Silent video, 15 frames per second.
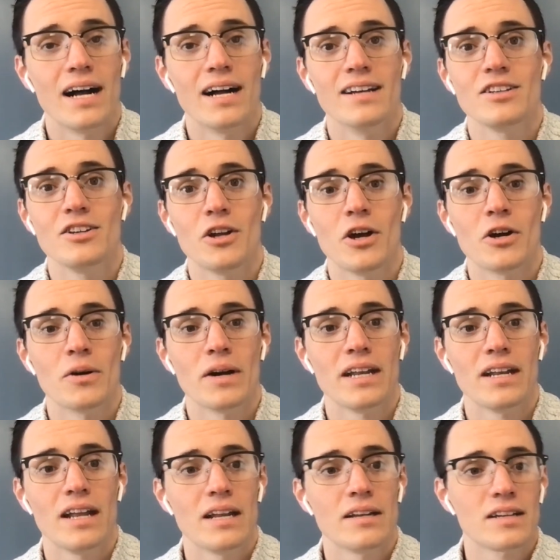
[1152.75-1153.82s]

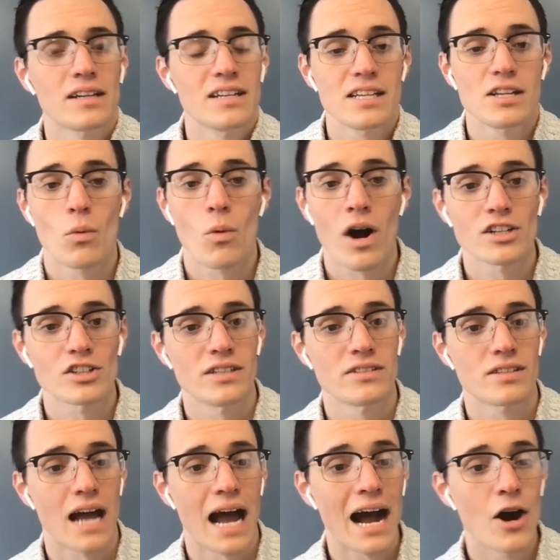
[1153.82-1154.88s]
and continue to watch this,
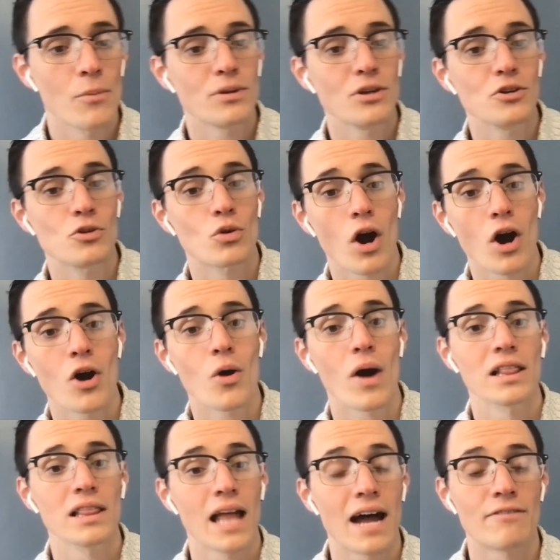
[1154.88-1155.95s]
I hope you grow a
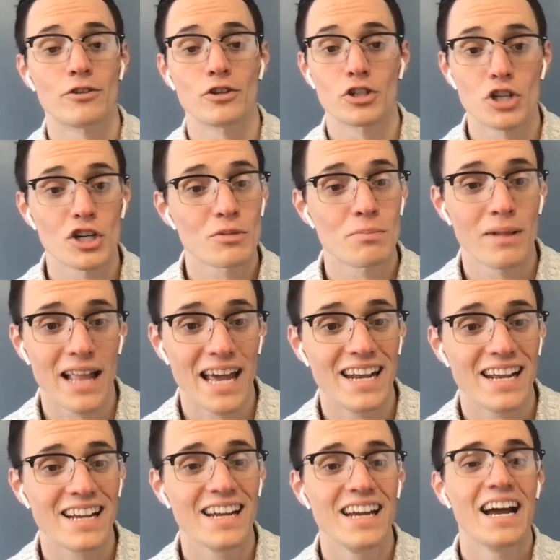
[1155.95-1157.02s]
love for church
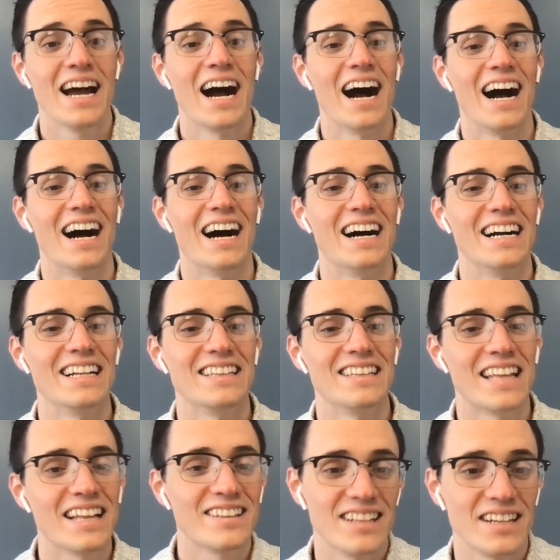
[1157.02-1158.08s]
planting.
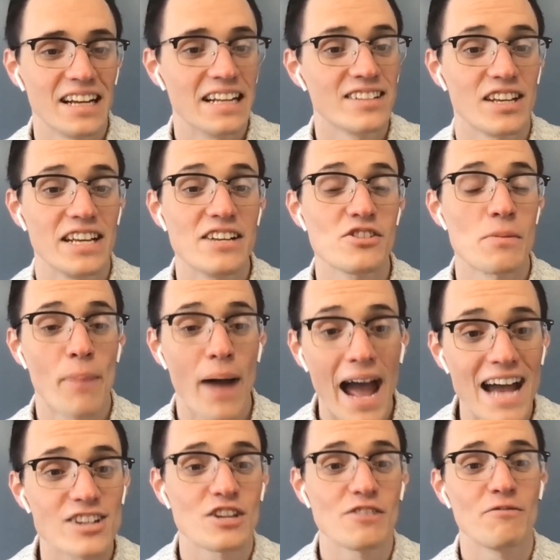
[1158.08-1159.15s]
That is a
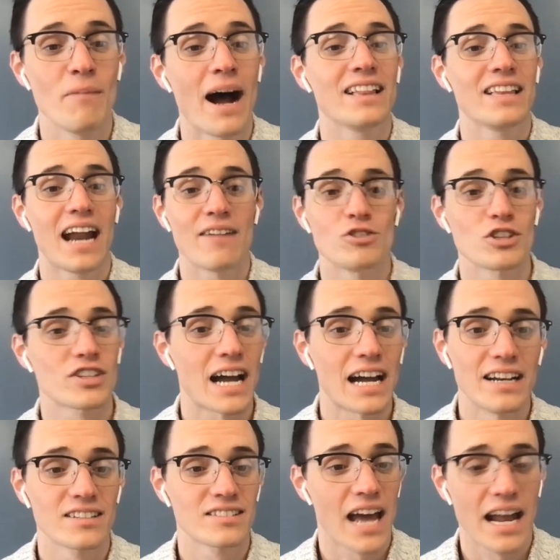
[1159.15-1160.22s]
passion of mine that I've just
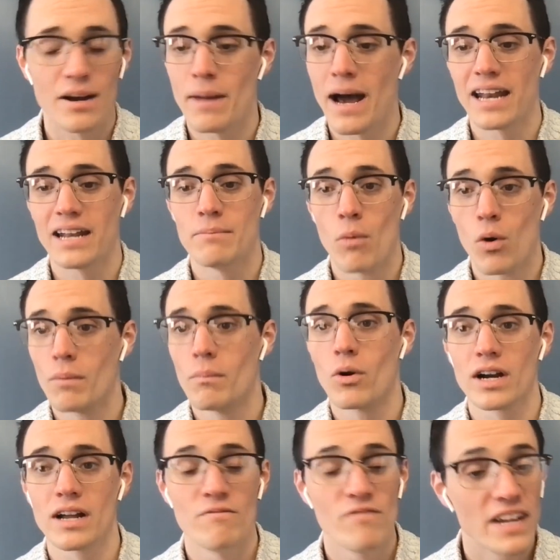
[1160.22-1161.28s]
gotten excited about and more
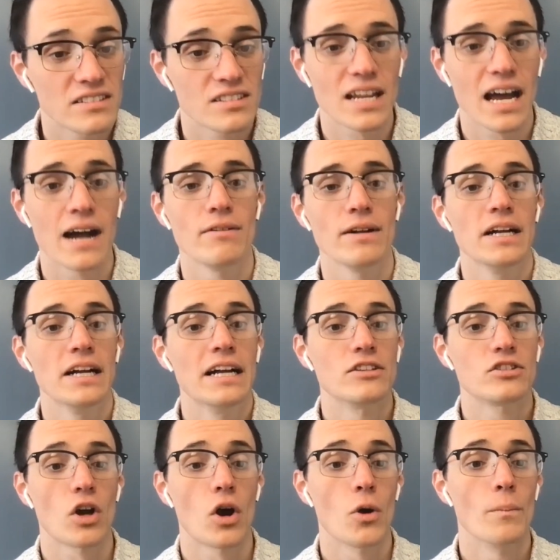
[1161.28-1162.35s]
convinced of.
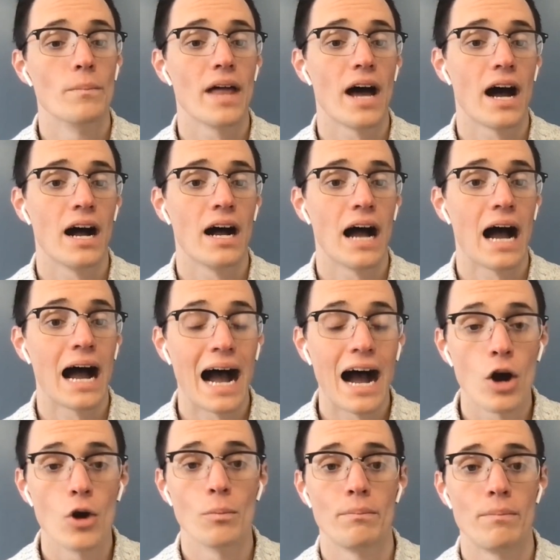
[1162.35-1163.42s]
So I
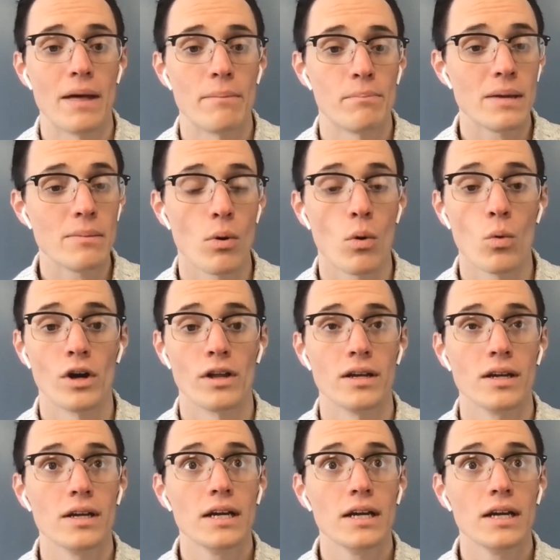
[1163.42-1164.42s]
hope that people would